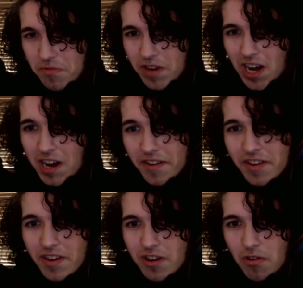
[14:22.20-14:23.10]

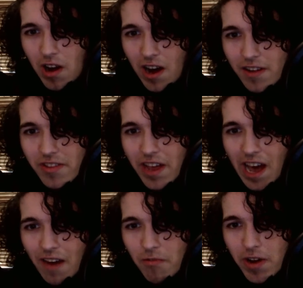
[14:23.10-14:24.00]
not cross the
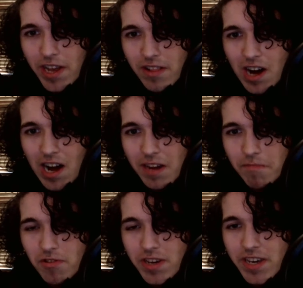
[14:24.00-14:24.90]
halfway line,
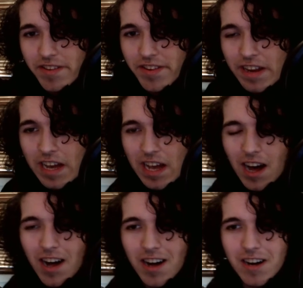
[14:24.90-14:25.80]
please.
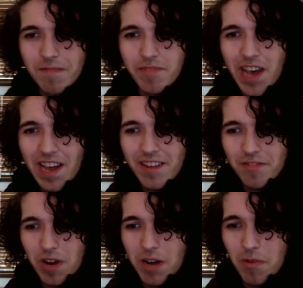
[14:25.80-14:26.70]
That is
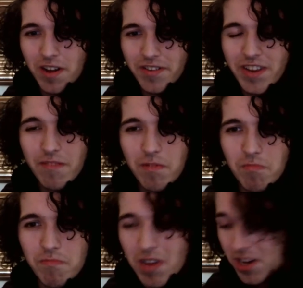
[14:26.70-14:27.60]
what I want to see
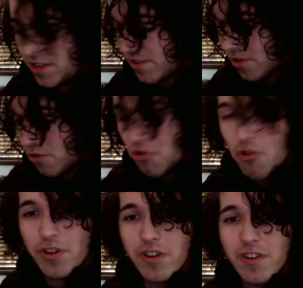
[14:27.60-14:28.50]
from Serge
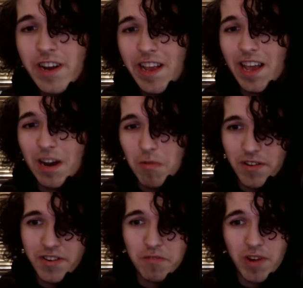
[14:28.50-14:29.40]
Aurier, and I want
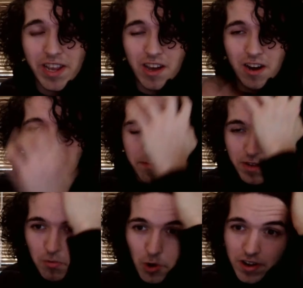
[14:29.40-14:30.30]
to see Reguilon to be
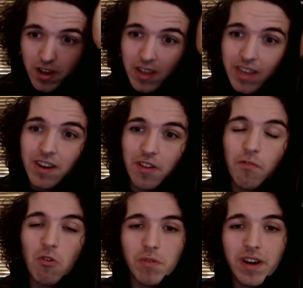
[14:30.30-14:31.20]
the one getting
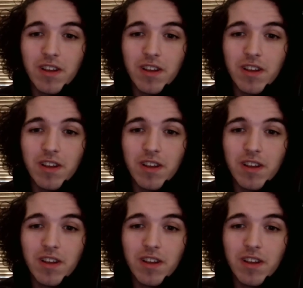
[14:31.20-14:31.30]
forward.